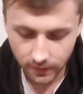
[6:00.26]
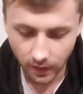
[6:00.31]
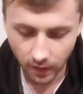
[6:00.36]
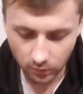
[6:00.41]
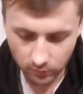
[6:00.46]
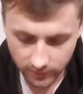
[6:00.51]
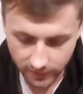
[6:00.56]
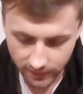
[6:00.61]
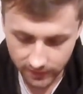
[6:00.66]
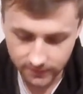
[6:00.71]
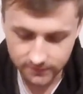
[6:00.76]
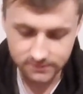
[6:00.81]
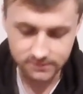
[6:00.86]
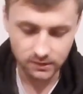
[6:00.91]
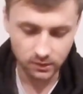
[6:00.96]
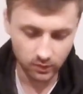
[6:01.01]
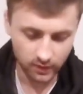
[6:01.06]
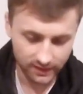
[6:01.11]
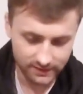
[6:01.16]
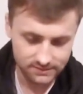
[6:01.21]
Okay,
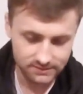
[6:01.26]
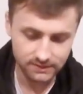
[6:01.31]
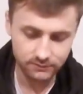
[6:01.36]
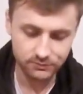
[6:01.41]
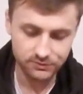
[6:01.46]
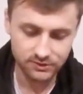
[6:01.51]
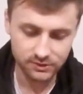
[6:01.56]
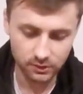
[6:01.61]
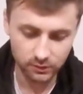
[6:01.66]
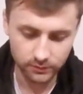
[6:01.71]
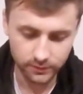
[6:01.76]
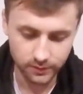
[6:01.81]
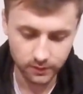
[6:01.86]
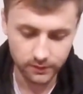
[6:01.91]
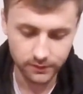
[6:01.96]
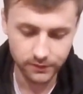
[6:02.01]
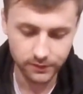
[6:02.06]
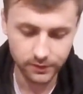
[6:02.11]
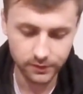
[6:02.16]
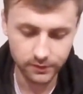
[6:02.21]
so I see what's going
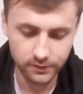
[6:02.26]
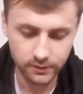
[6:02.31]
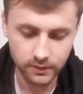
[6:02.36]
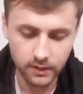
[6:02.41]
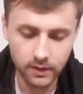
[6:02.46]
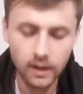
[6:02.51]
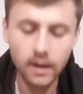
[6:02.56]
on here.